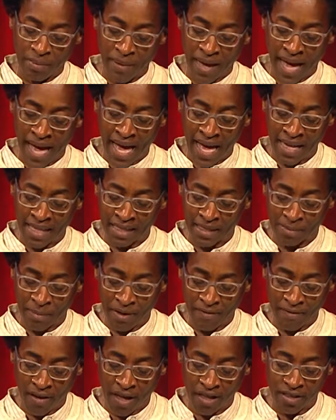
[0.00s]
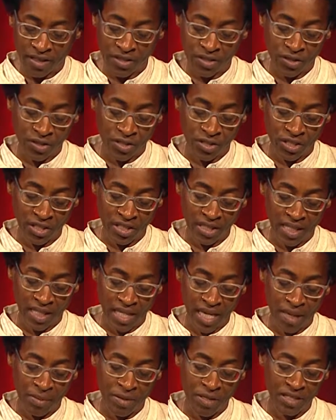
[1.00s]
bad as my father searched the
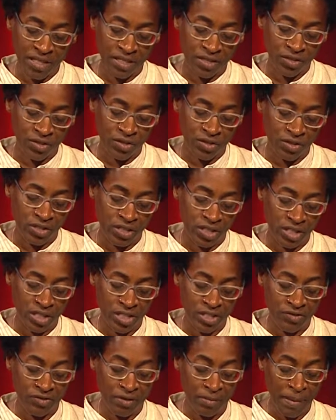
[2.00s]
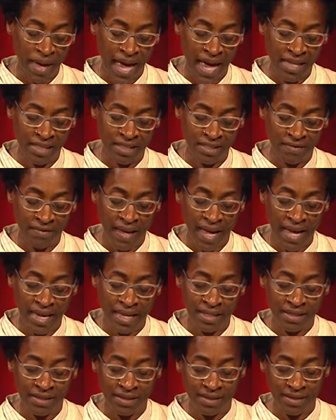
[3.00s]
neighborhood stores for bags of
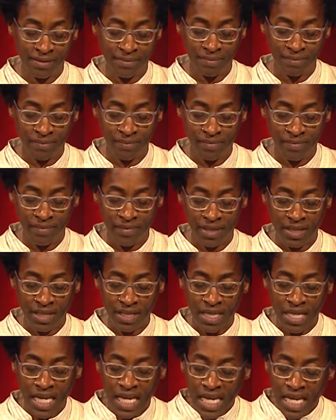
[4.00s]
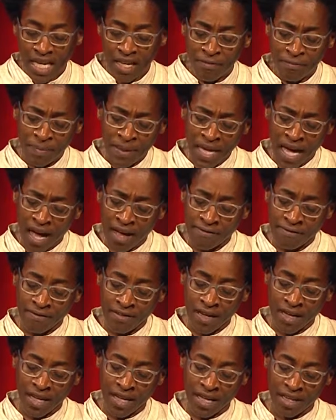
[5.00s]
ice. If
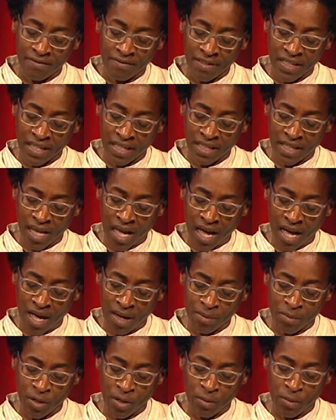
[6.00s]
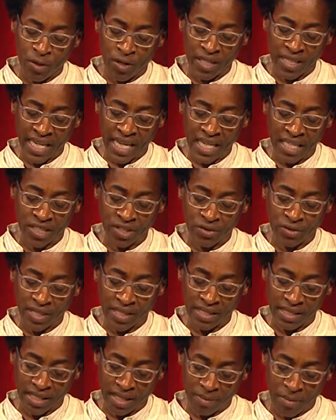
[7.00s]
Biafra and Vietnam were more
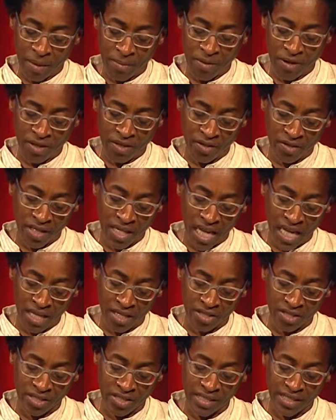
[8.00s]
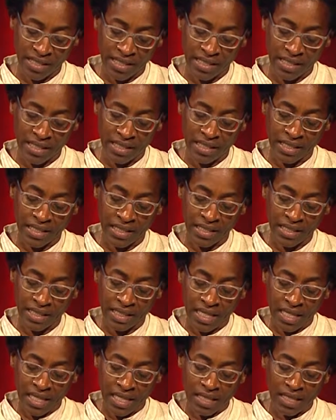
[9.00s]
dangerous than my brother and I understood,
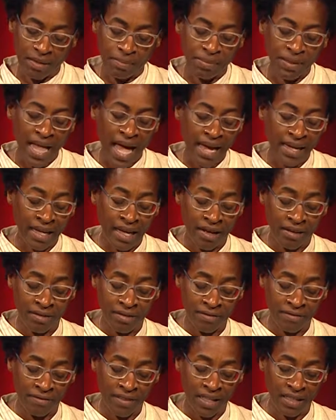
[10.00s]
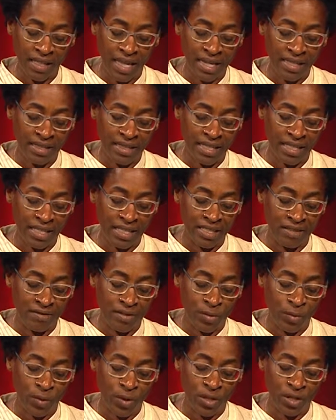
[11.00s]
the blackout felt like the end of
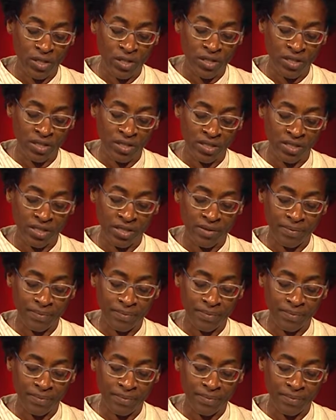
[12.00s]
the world.